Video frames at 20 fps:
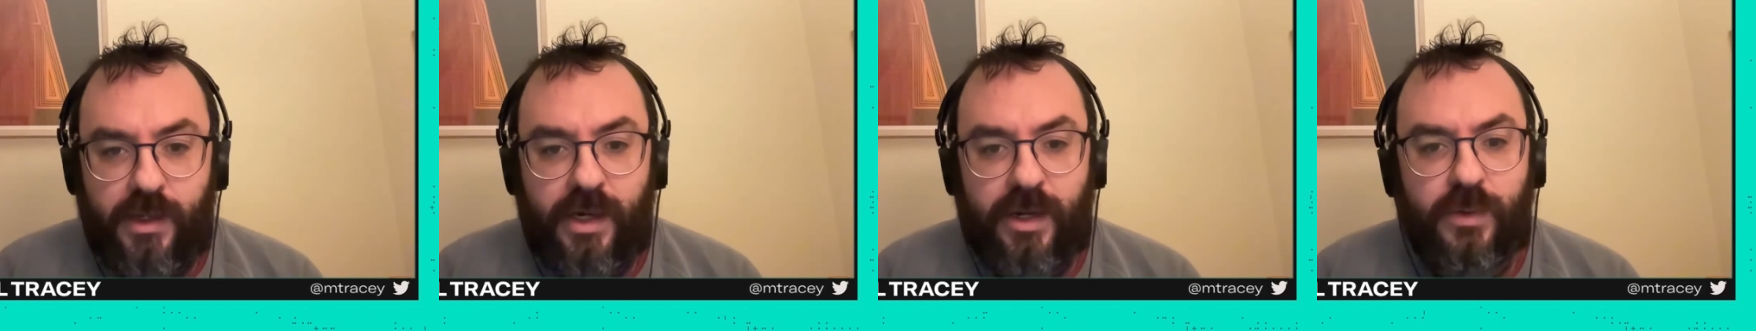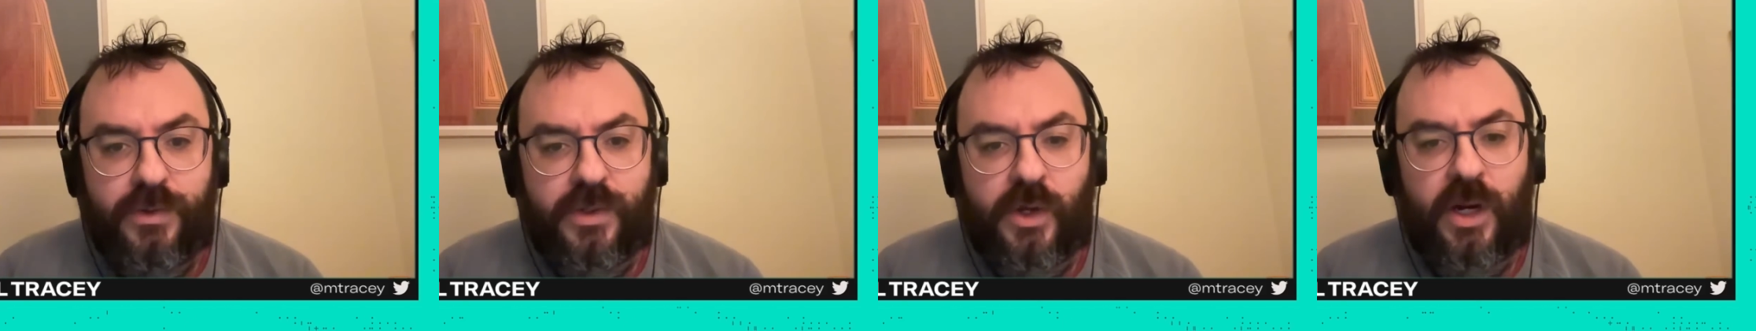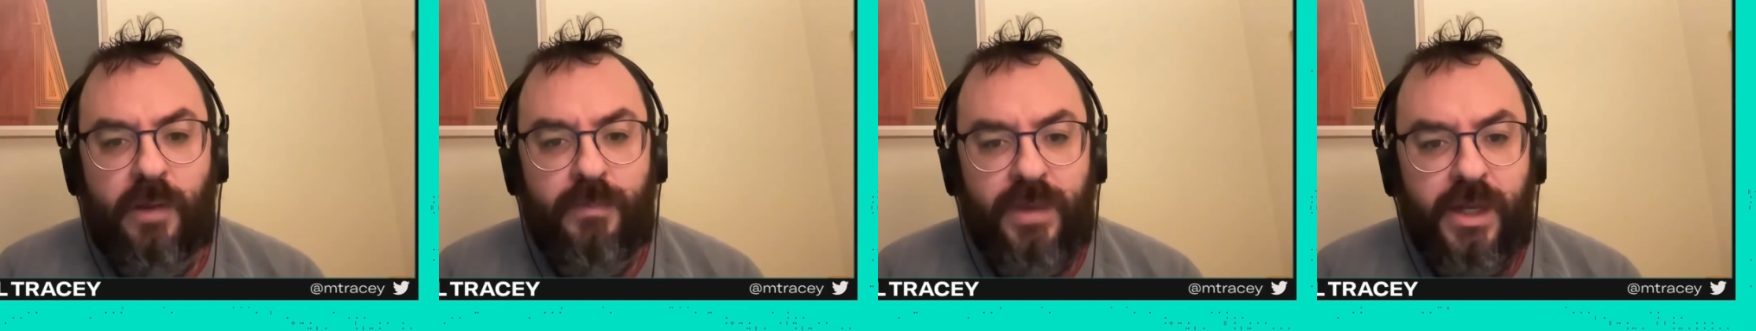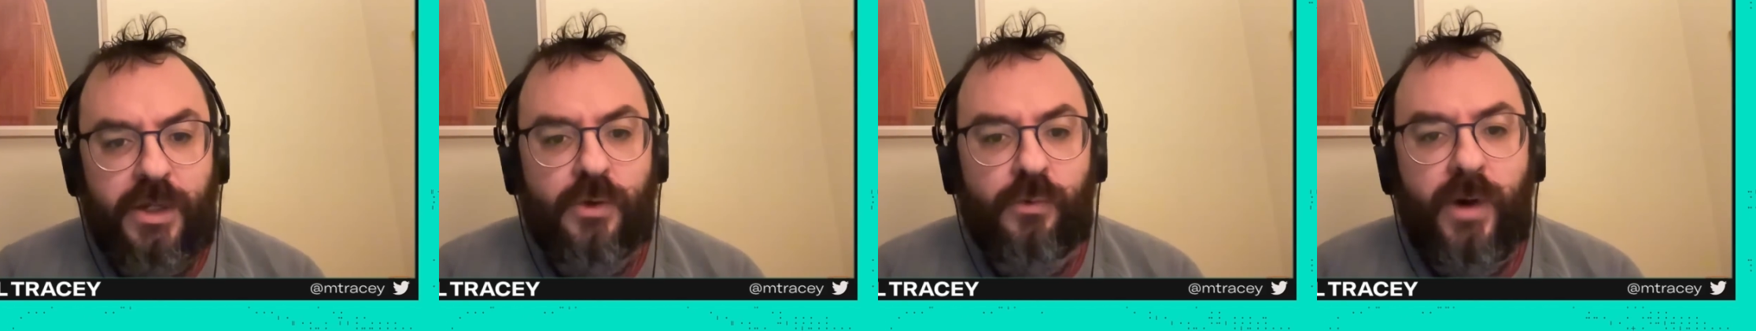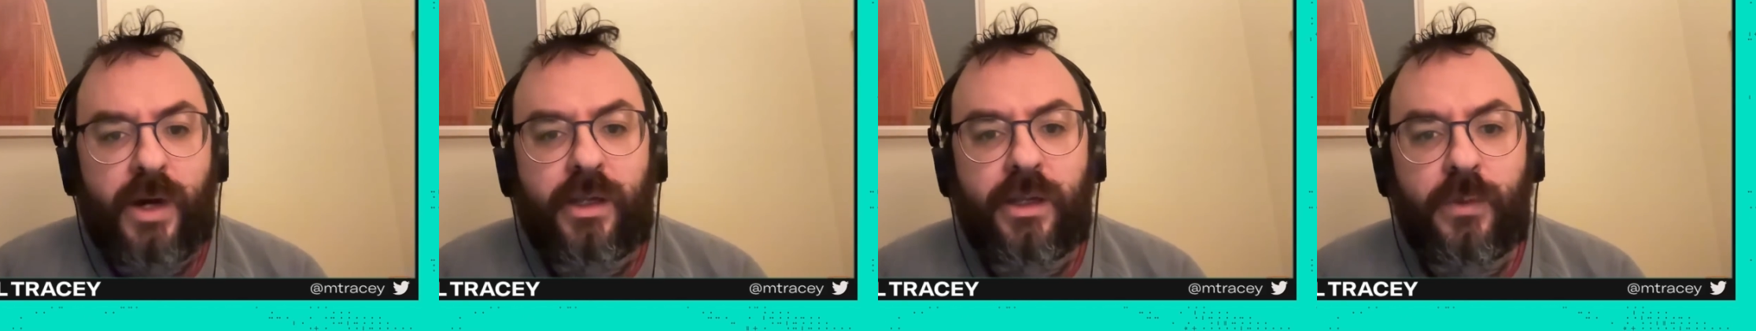And he was going to meet
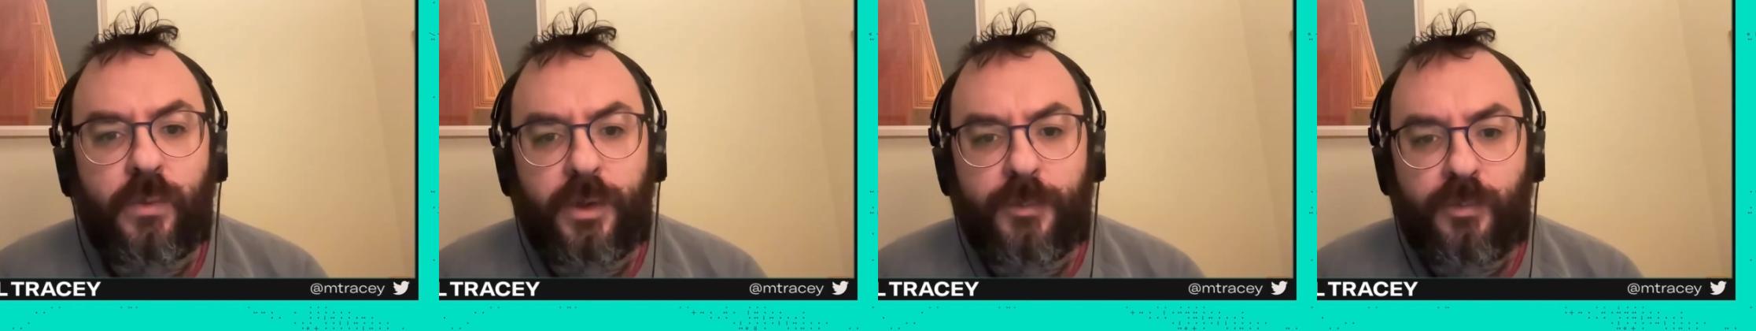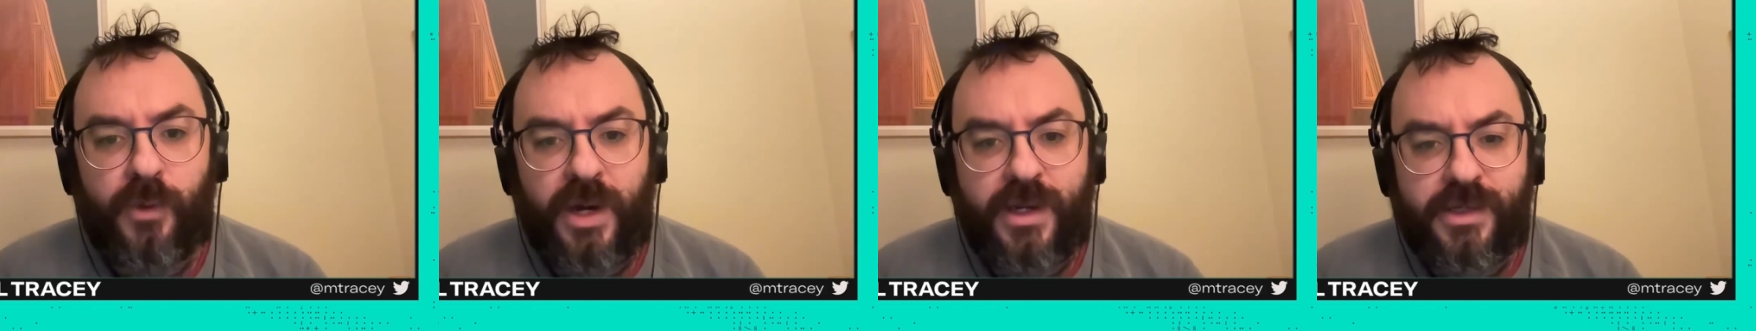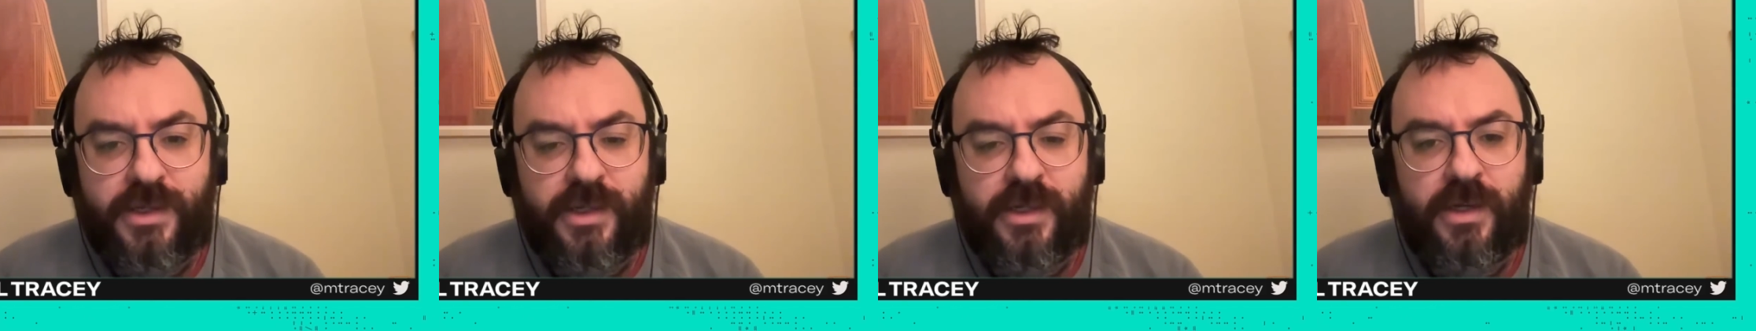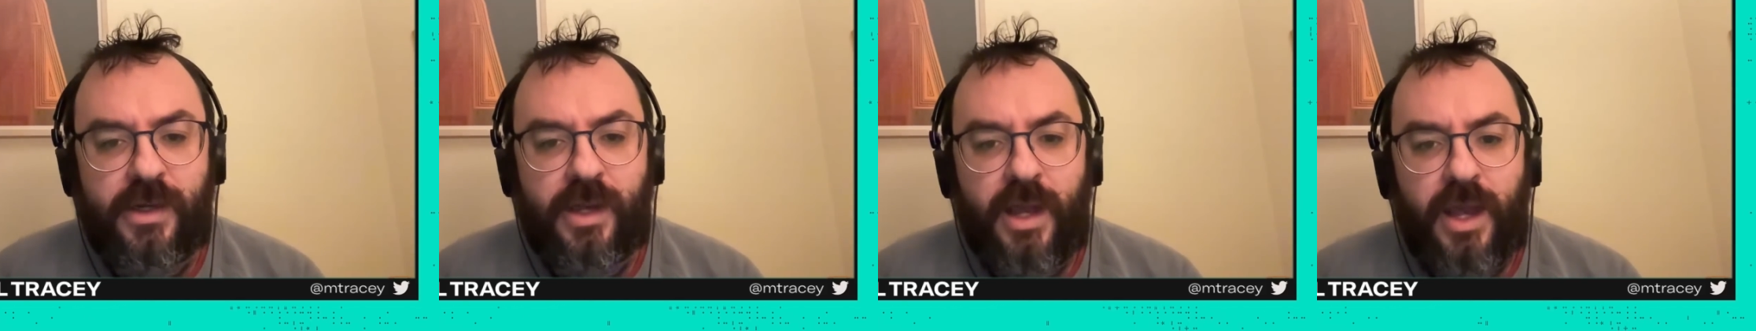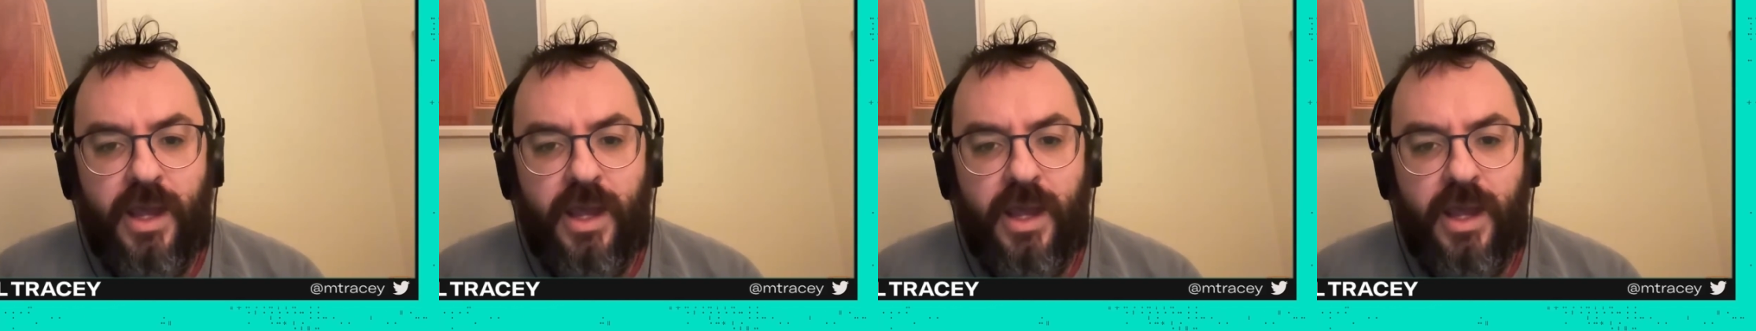directly with President